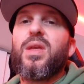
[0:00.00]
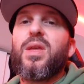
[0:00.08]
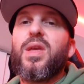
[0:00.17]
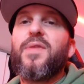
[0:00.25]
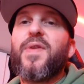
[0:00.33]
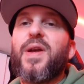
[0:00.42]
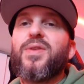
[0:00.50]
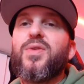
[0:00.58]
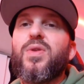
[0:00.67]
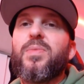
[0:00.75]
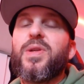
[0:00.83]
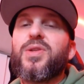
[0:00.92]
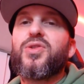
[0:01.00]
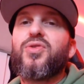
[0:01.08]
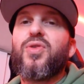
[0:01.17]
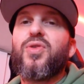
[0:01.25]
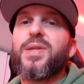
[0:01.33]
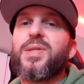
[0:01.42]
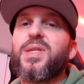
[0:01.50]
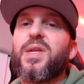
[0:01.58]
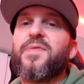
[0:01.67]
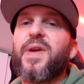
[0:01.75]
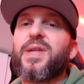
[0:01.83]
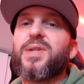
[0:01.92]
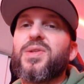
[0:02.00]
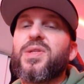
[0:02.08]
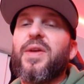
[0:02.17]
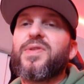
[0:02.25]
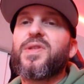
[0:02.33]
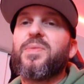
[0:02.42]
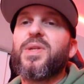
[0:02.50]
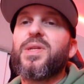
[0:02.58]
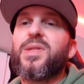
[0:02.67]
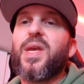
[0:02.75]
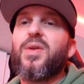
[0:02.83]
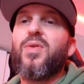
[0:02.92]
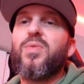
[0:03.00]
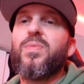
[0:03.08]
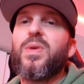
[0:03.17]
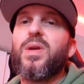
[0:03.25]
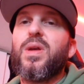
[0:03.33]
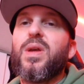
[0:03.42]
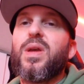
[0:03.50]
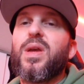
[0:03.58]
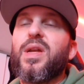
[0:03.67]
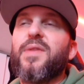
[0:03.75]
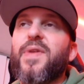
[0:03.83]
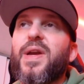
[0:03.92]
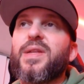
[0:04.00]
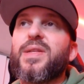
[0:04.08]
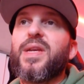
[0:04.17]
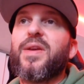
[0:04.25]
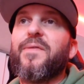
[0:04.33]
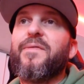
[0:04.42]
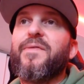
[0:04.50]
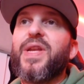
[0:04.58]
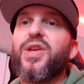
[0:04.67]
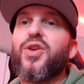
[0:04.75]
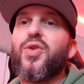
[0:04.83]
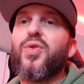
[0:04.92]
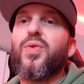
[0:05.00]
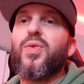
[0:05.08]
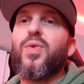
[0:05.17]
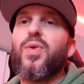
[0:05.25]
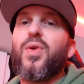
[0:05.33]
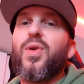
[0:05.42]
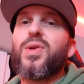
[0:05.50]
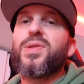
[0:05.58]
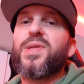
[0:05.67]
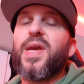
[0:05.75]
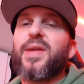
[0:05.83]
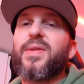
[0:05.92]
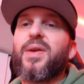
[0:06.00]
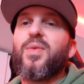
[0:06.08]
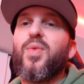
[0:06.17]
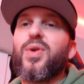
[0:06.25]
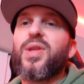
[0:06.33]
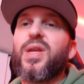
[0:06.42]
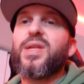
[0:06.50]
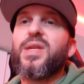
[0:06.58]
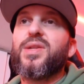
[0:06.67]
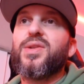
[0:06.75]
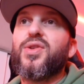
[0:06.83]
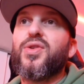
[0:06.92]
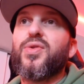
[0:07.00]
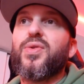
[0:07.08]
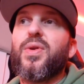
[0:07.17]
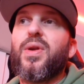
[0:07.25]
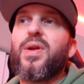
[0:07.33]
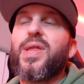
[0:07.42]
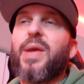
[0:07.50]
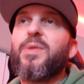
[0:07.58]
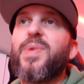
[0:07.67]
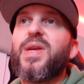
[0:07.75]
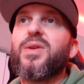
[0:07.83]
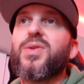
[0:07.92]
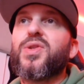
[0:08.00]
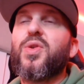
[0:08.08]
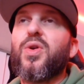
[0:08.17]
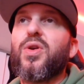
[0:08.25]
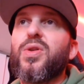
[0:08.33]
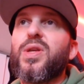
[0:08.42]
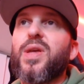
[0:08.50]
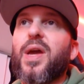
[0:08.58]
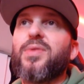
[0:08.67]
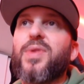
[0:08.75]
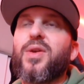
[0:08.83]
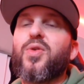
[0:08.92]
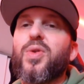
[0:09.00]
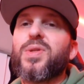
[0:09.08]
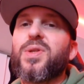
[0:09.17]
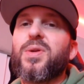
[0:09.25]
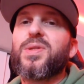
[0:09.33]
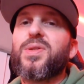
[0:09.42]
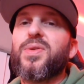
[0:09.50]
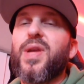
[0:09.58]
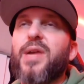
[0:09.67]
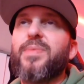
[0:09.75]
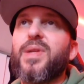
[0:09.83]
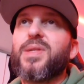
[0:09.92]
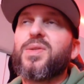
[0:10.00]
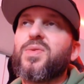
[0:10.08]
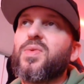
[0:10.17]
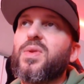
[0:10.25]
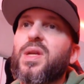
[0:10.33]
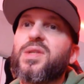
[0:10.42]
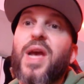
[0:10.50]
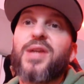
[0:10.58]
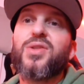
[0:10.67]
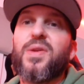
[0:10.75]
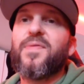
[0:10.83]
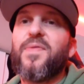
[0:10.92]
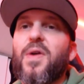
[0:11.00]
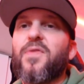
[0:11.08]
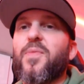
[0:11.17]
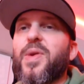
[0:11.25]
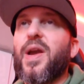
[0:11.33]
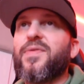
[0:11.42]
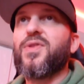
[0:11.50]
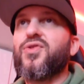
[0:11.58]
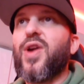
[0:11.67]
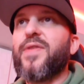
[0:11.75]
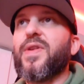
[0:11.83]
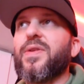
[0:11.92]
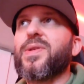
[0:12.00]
If I do, I'm going to try to see if I can just have somebody stay home, and if I can take a video saying like what they need to do. They would be here so early. I don't think court starts till 9, but it's actually far from me. I have to drive there.